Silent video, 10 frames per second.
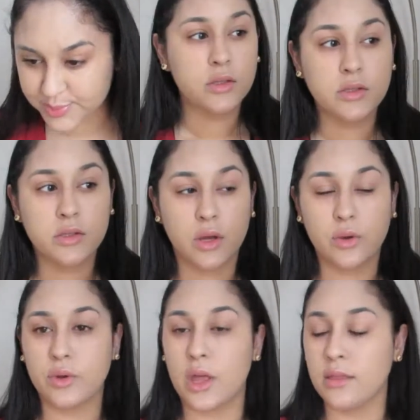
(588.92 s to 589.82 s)

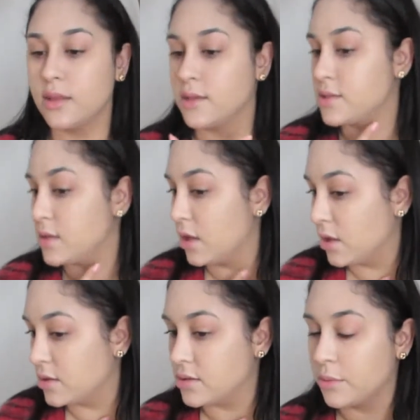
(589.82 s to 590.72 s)
So this
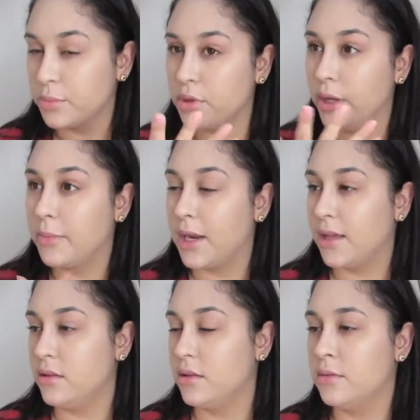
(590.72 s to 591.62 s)
is the beauty
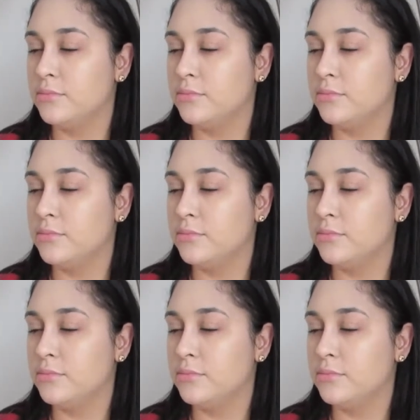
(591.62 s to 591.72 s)
blender